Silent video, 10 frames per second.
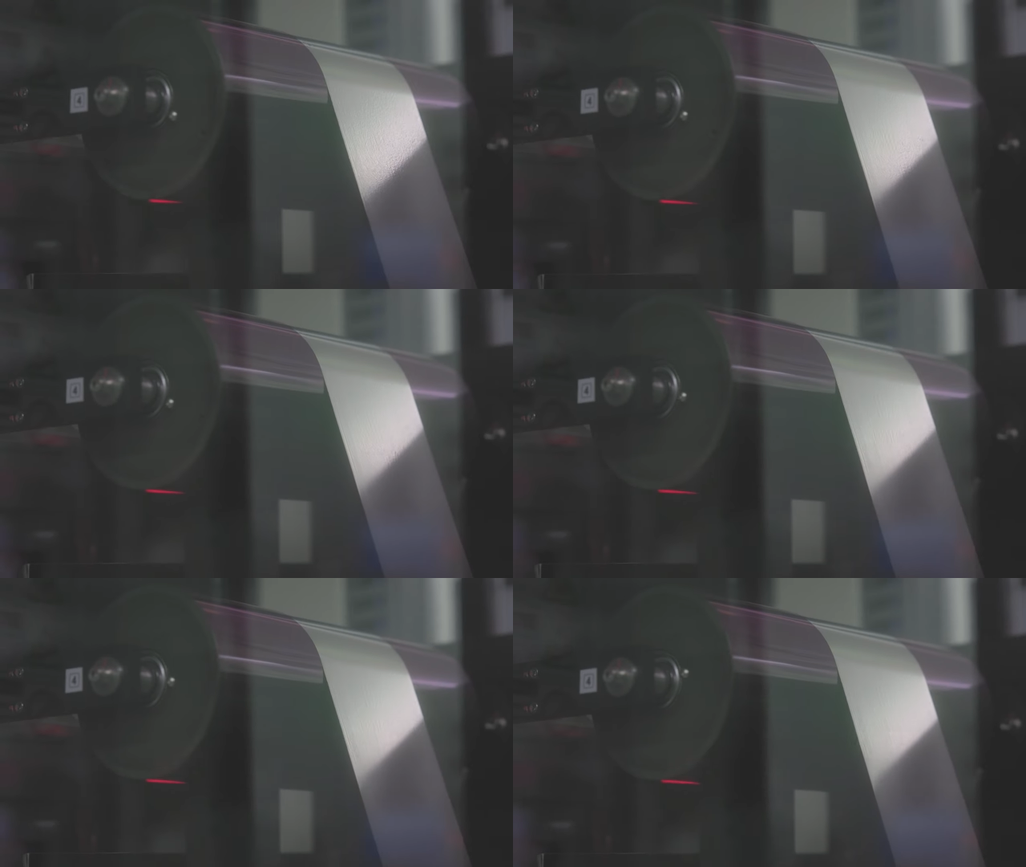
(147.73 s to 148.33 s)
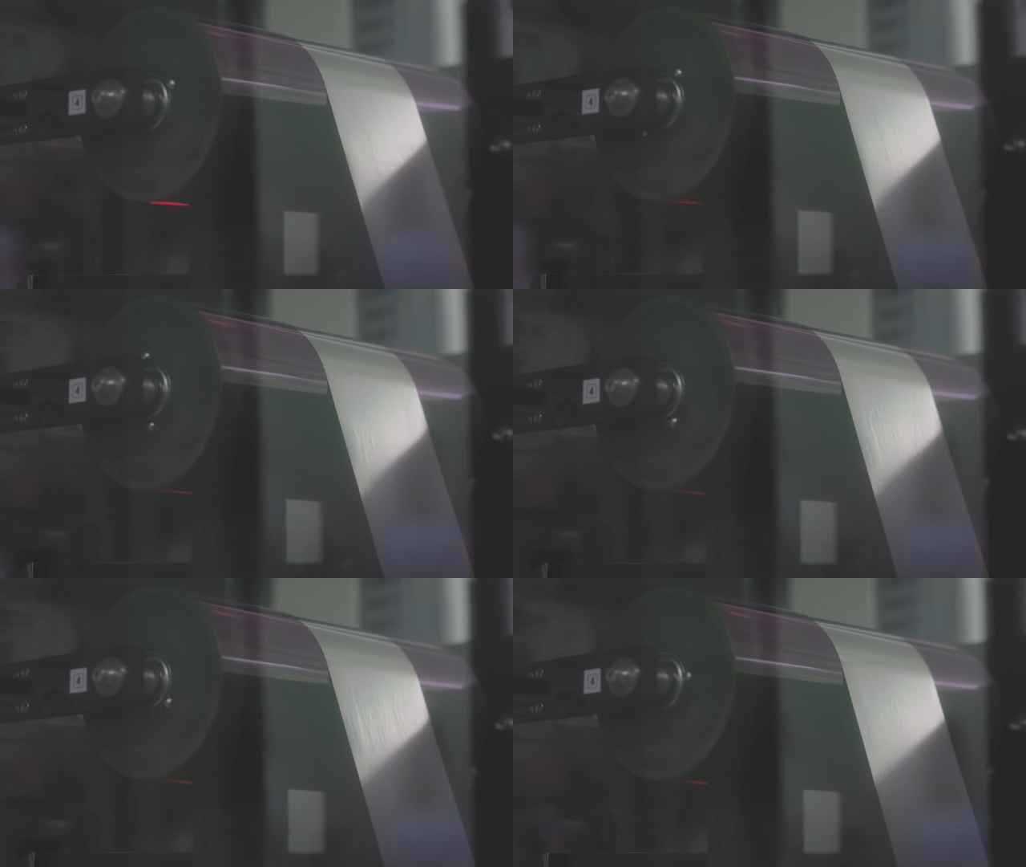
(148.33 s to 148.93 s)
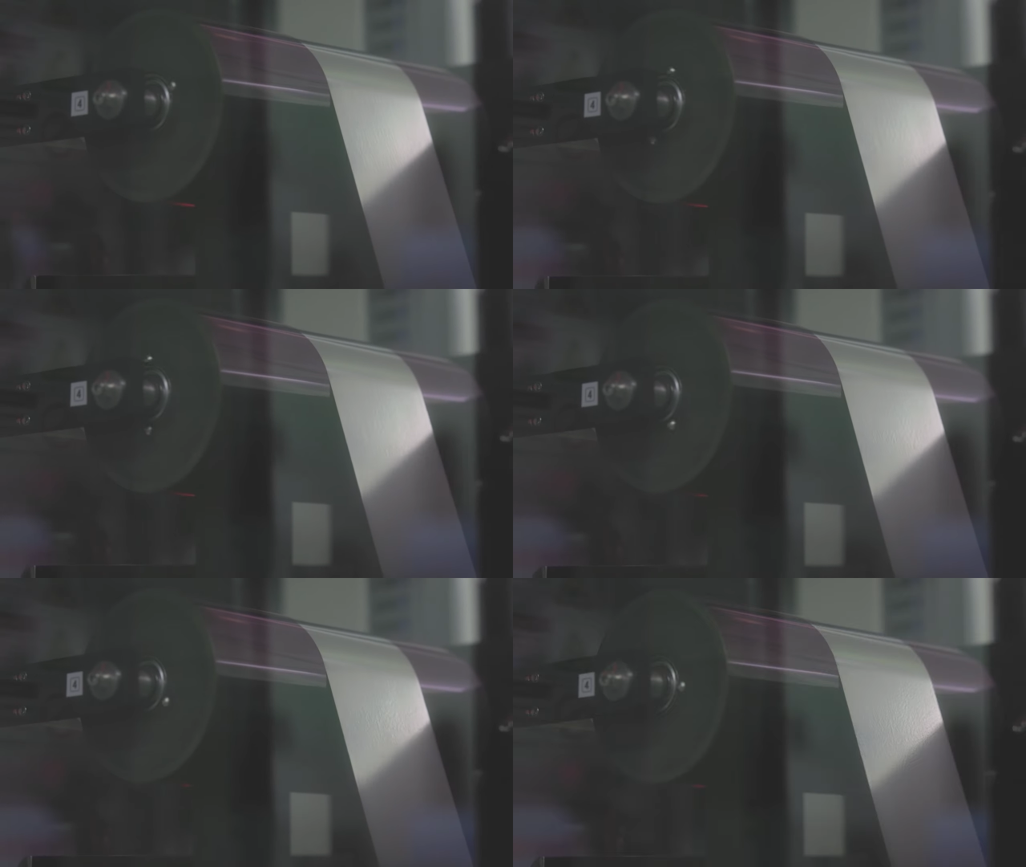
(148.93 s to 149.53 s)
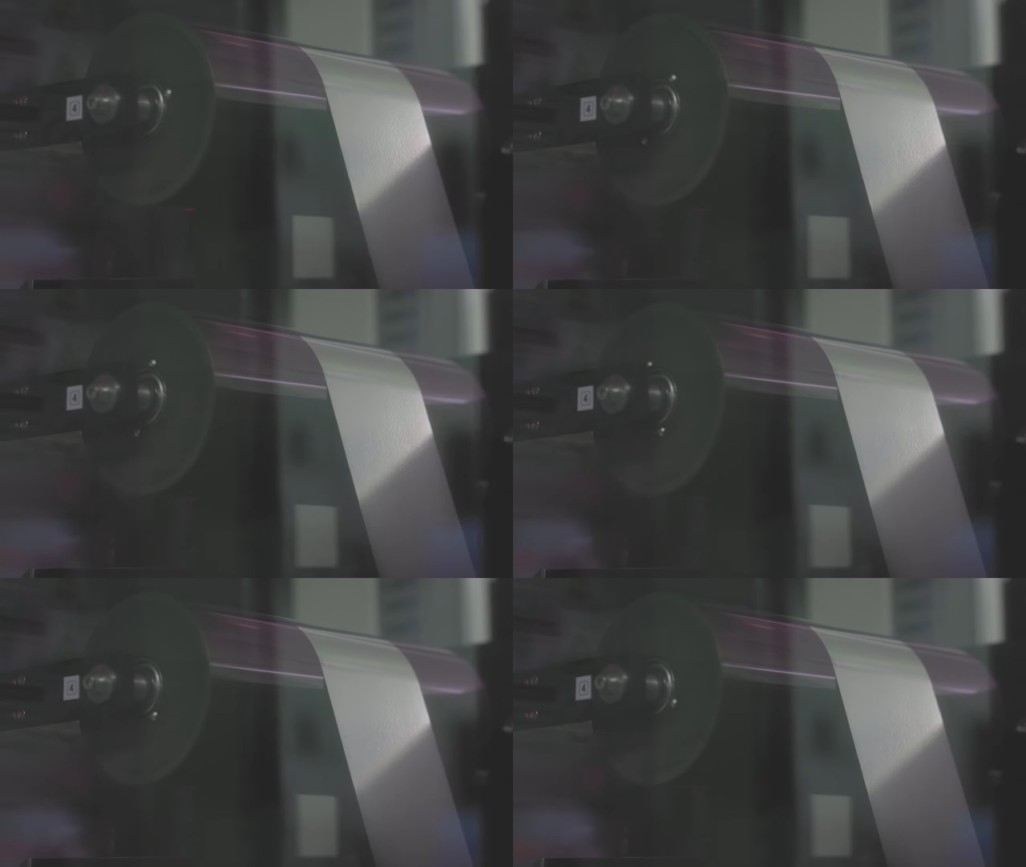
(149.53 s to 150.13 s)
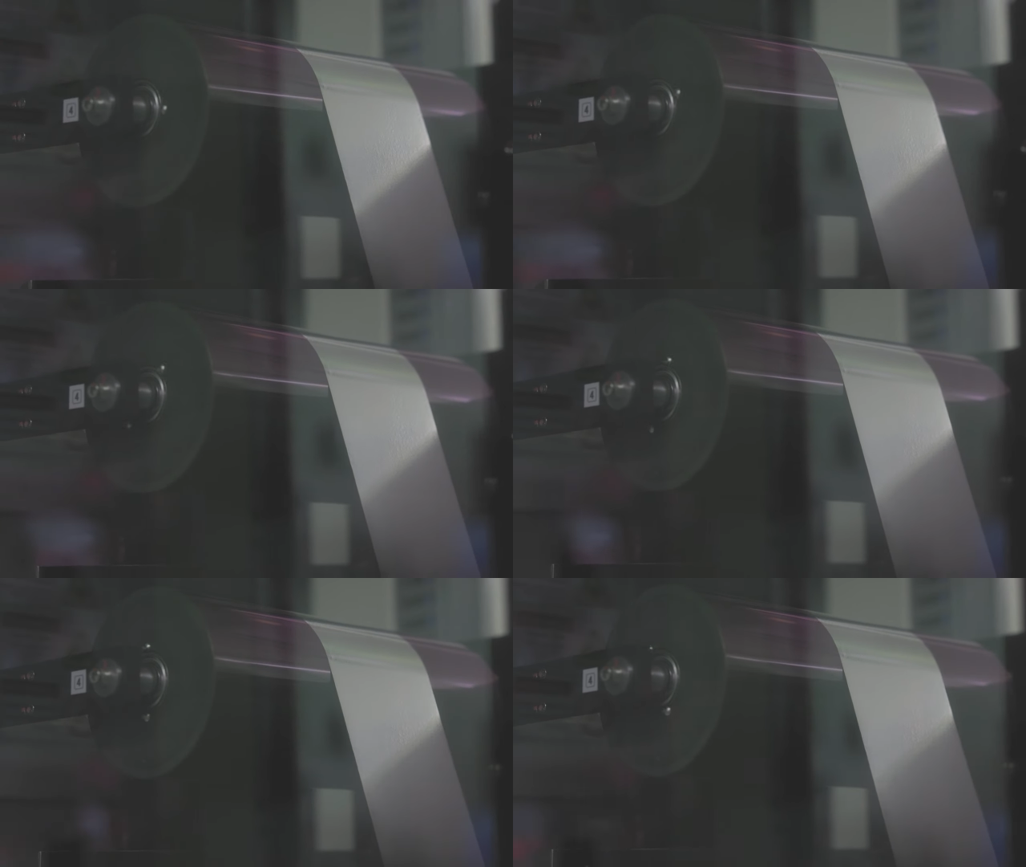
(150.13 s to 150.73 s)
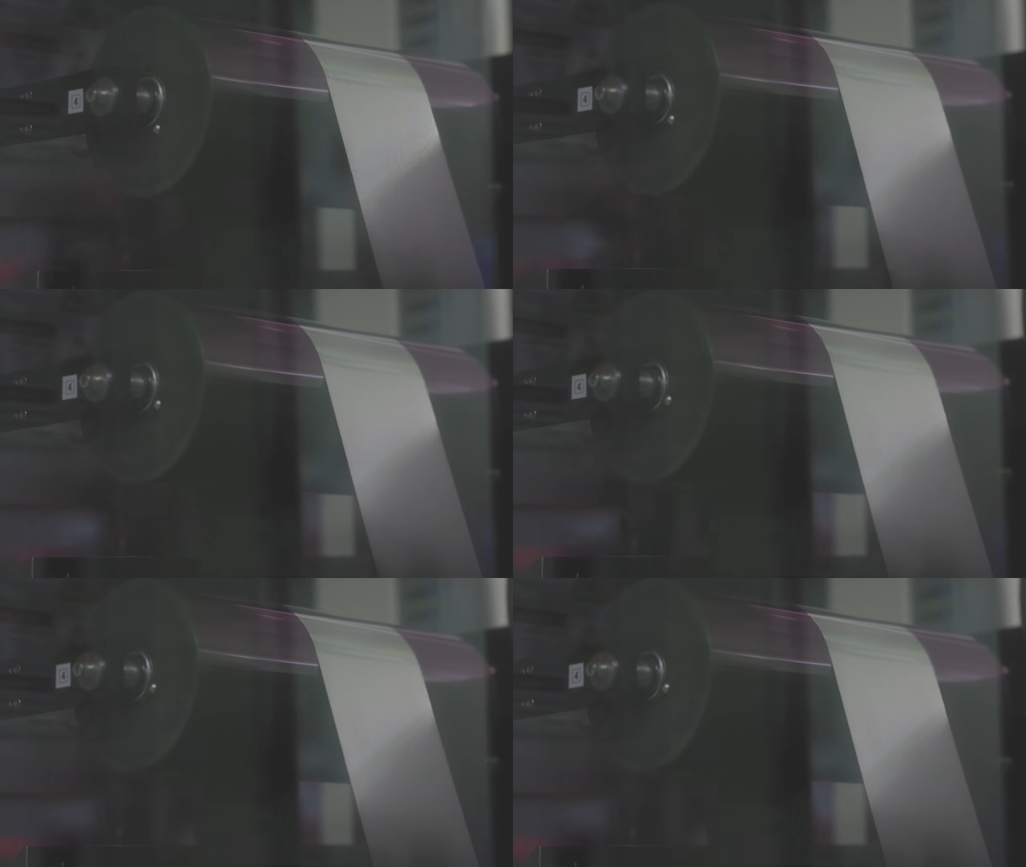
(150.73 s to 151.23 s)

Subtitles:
(no speaker visible)